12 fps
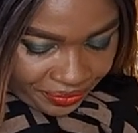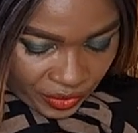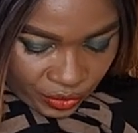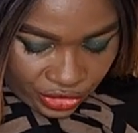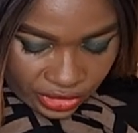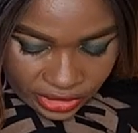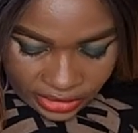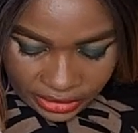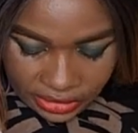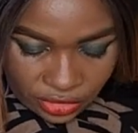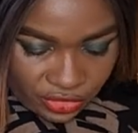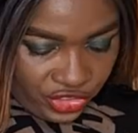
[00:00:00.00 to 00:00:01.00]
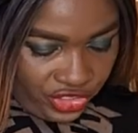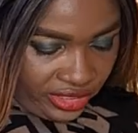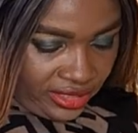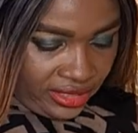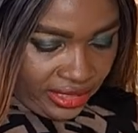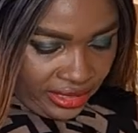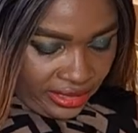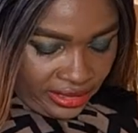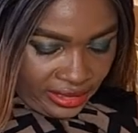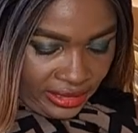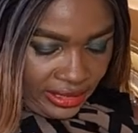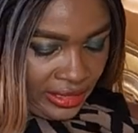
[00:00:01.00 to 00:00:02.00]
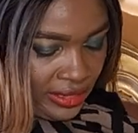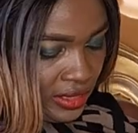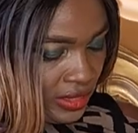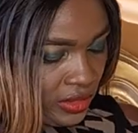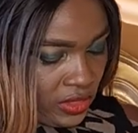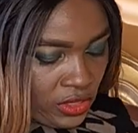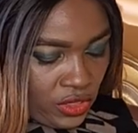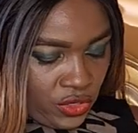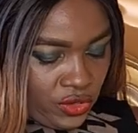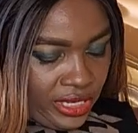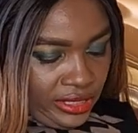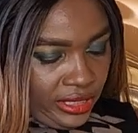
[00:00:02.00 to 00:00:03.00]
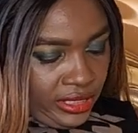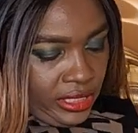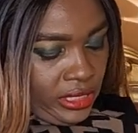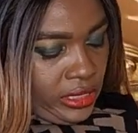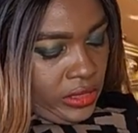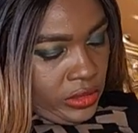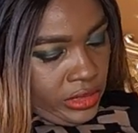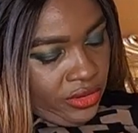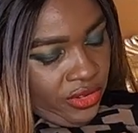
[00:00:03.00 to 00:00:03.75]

which is the original side you can see on the